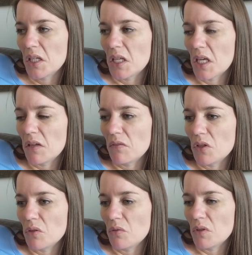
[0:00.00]
gave
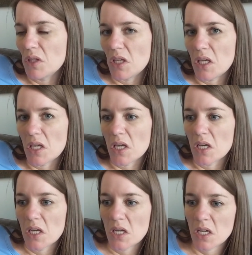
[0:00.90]
you the
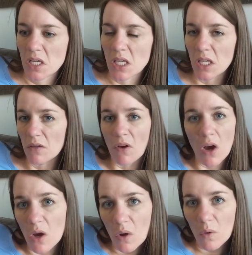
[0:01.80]
heave
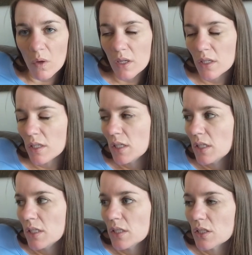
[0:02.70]
ho
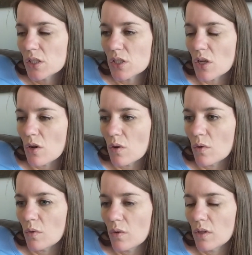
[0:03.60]

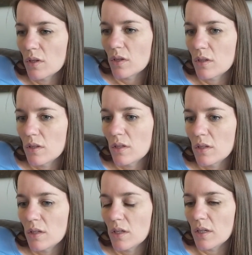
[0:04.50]
so
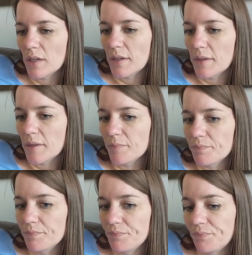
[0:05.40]

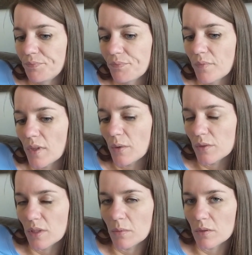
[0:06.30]
um, I
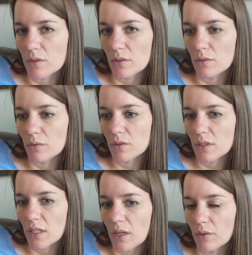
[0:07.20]
was able to
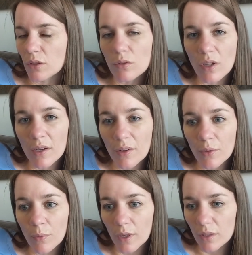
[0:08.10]
stay out in Utah
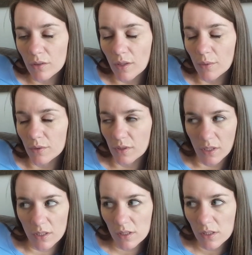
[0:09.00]
another week so that was
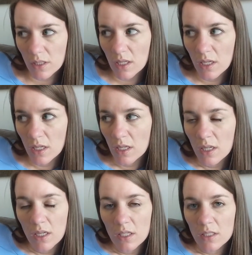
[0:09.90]
nice
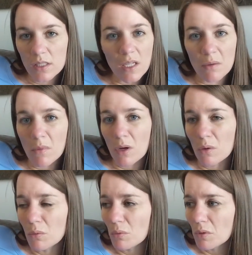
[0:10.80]
stay in my
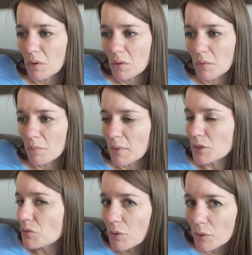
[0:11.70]
own
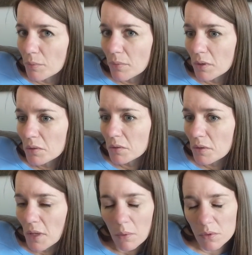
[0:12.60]
bedroom
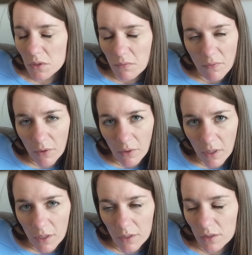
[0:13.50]
that wasn't very
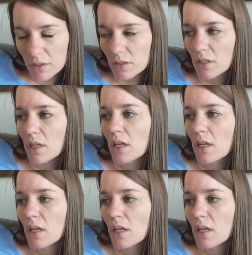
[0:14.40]
nice